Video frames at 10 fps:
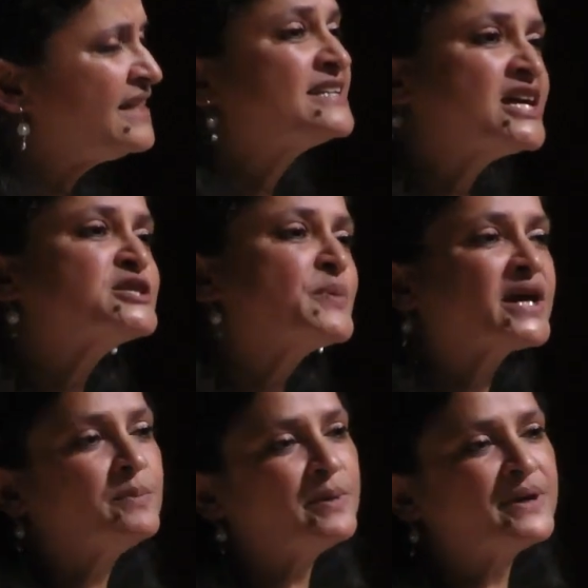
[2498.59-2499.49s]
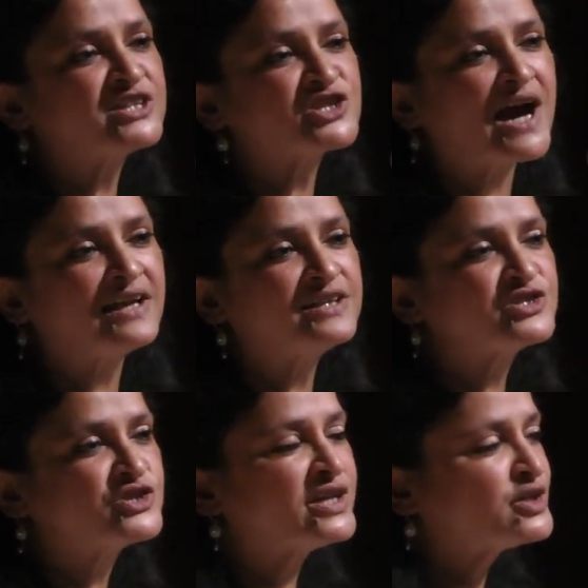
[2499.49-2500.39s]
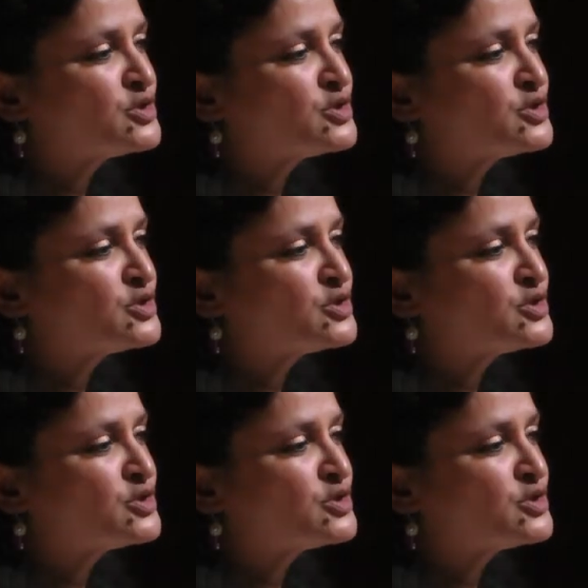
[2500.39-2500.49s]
It does become a big challenge then